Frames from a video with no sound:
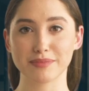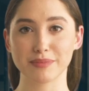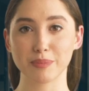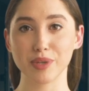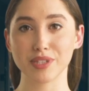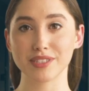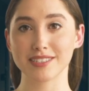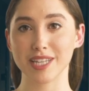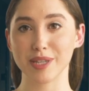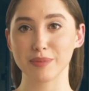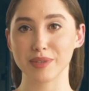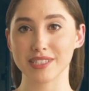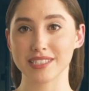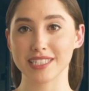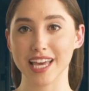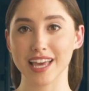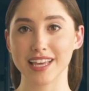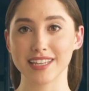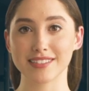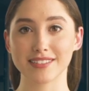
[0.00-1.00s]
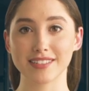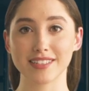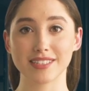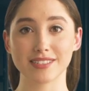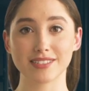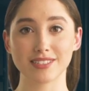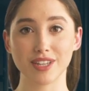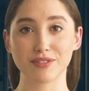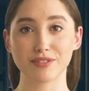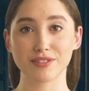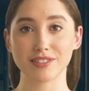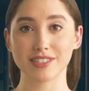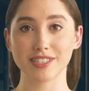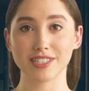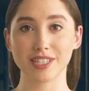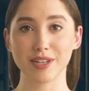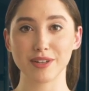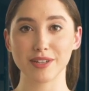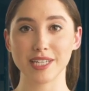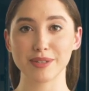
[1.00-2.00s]
When someone dies, Social
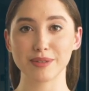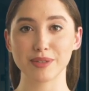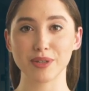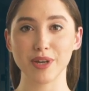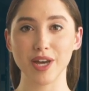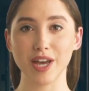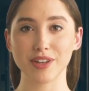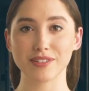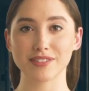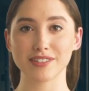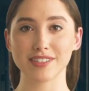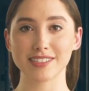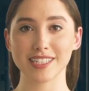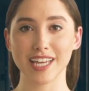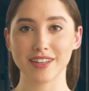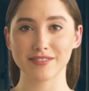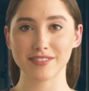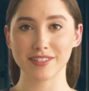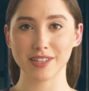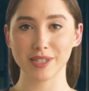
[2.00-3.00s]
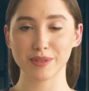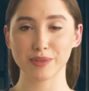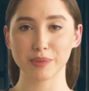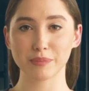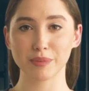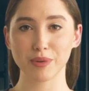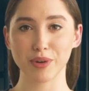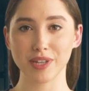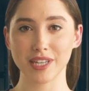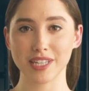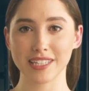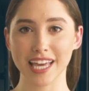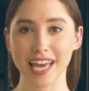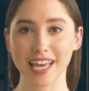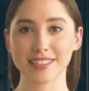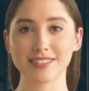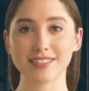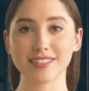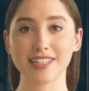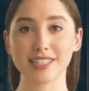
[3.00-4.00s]
Security requires the death to be reported
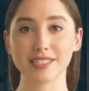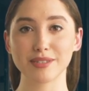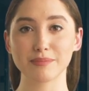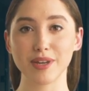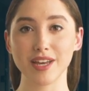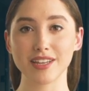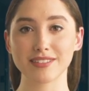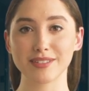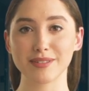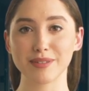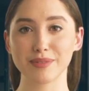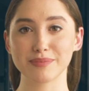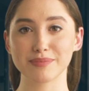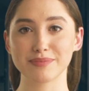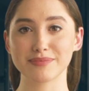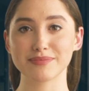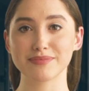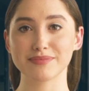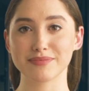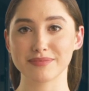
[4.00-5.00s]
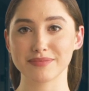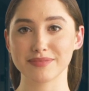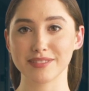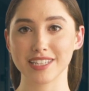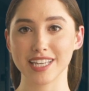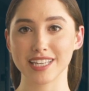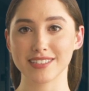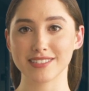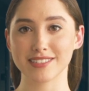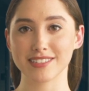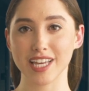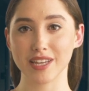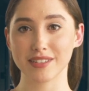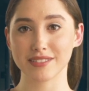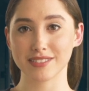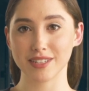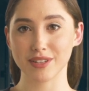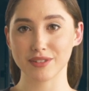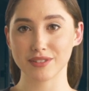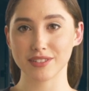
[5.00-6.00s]
as soon as possible. This
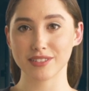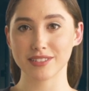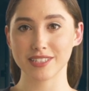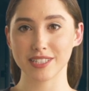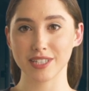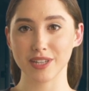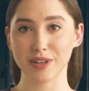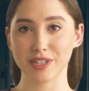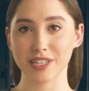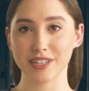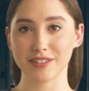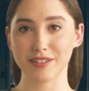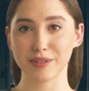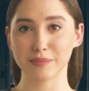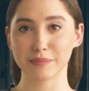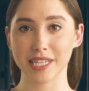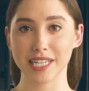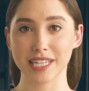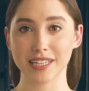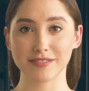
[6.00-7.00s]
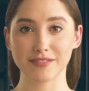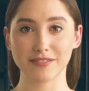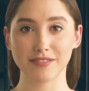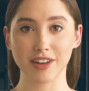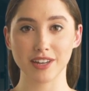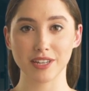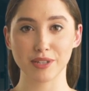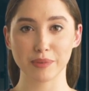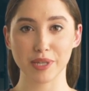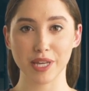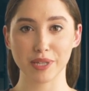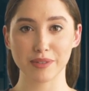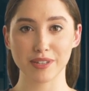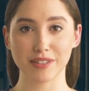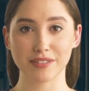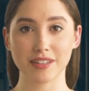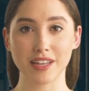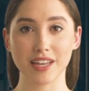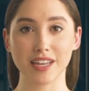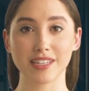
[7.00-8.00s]
stops Social Security from making further
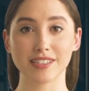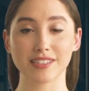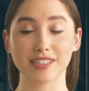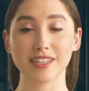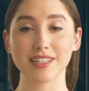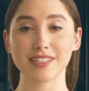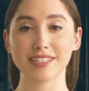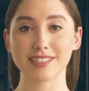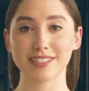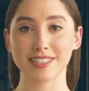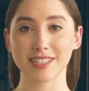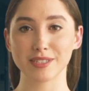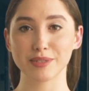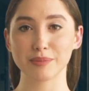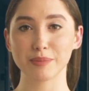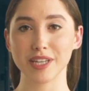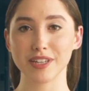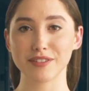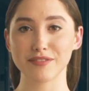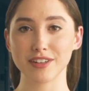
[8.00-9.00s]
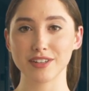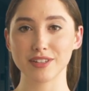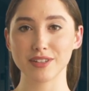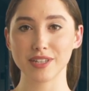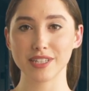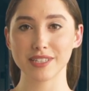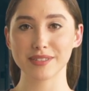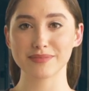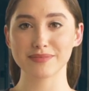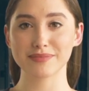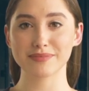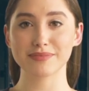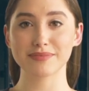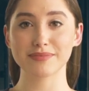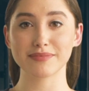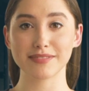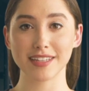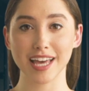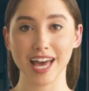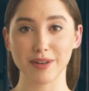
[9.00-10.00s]
payments to the deceased beneficiary.
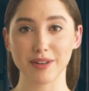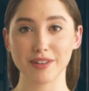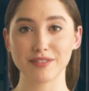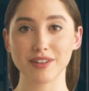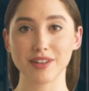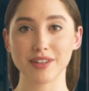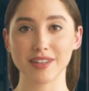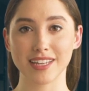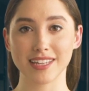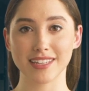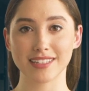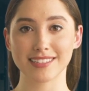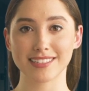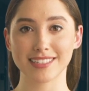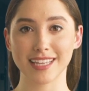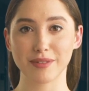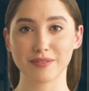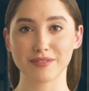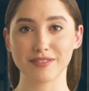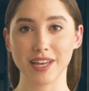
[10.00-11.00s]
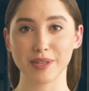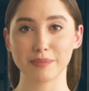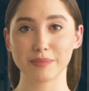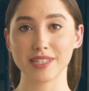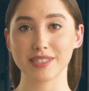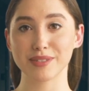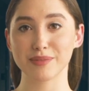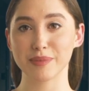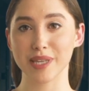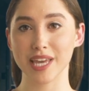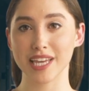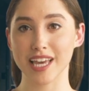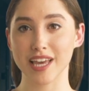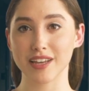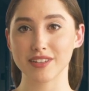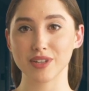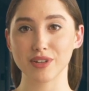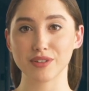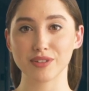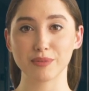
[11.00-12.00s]
However, some families may
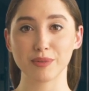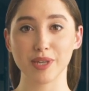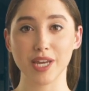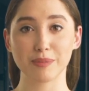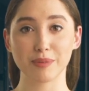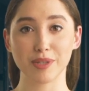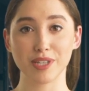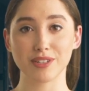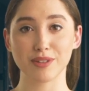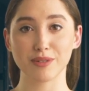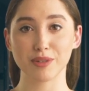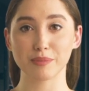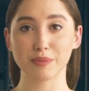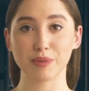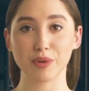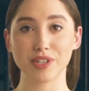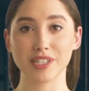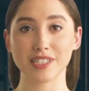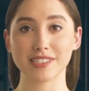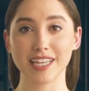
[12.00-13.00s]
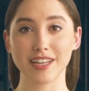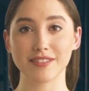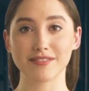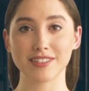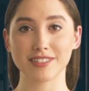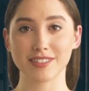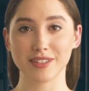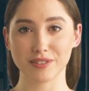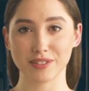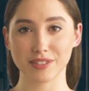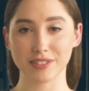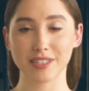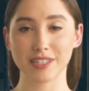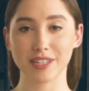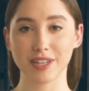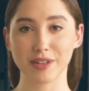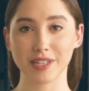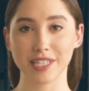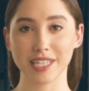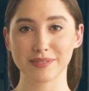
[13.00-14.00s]
not know the right way to report a death to Social
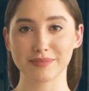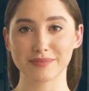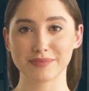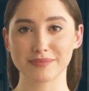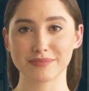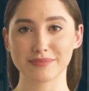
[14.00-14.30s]
Security.